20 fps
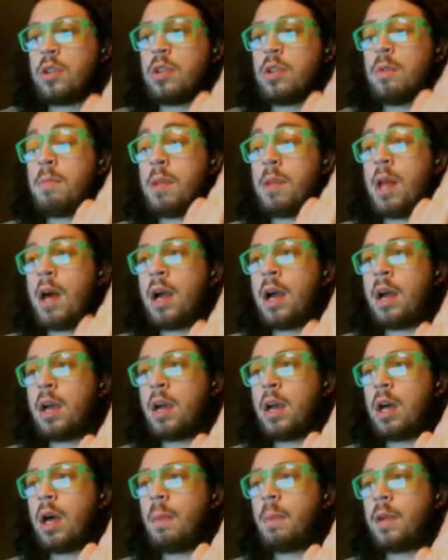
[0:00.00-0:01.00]
the block
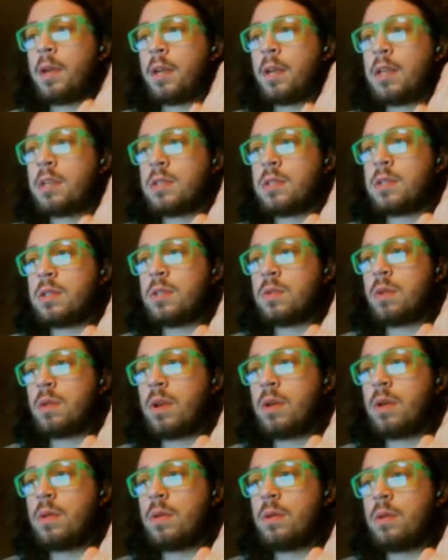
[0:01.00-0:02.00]
up against this
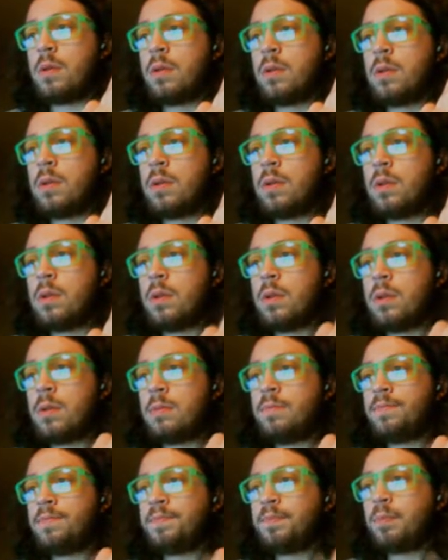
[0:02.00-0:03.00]
rail
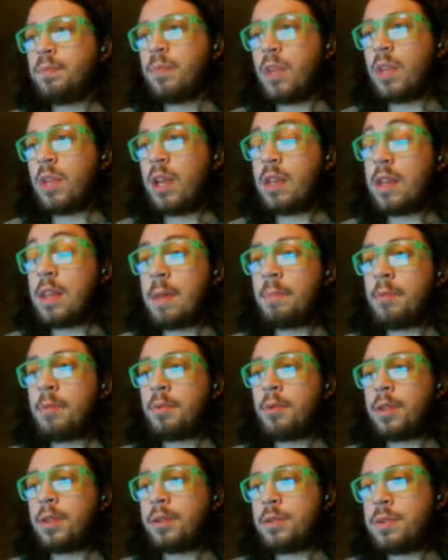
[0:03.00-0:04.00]
and that
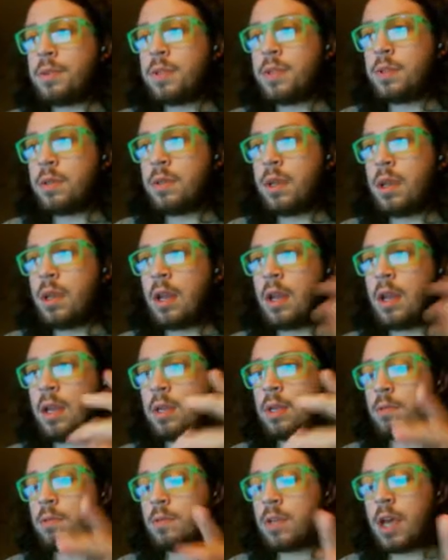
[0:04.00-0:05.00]
preloads it and I
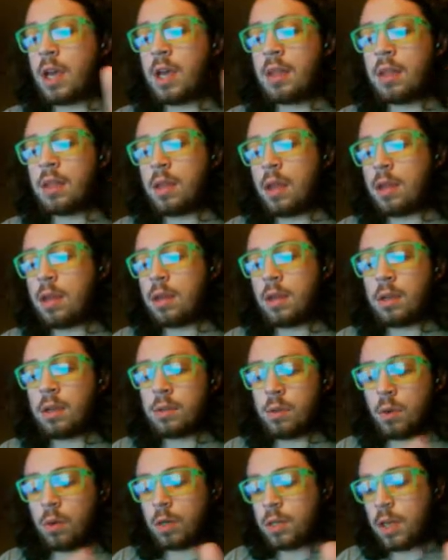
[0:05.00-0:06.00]
can tighten that, I
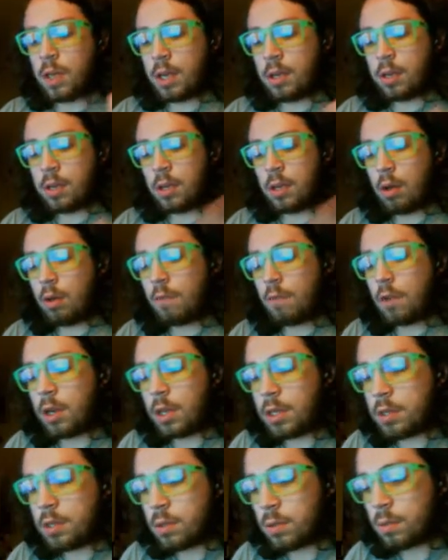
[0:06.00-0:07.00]
can torque tighten it however I
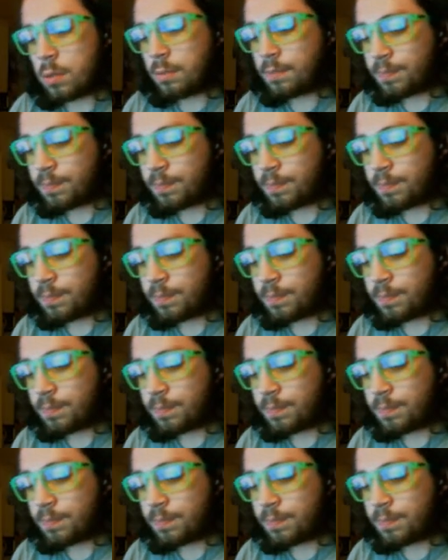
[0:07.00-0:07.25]
need to